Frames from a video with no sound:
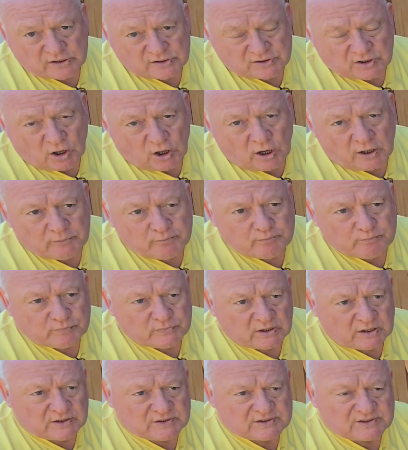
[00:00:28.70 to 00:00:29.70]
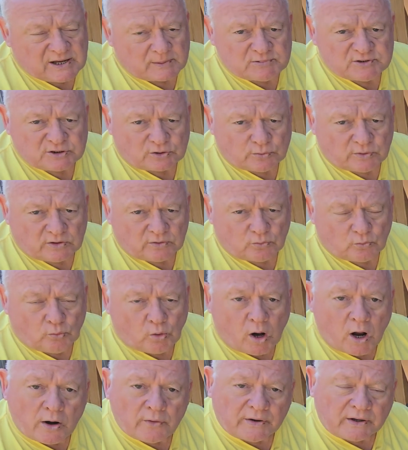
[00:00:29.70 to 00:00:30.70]
design and subsequent
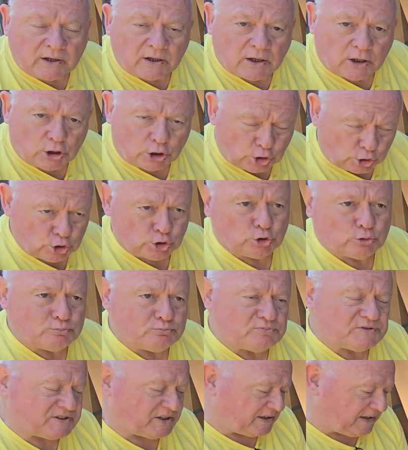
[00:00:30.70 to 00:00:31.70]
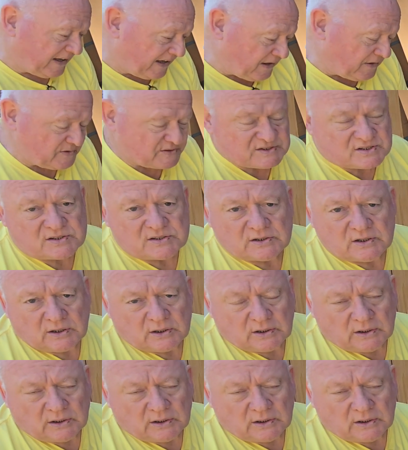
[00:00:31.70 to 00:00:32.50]
wiring looms and lengths.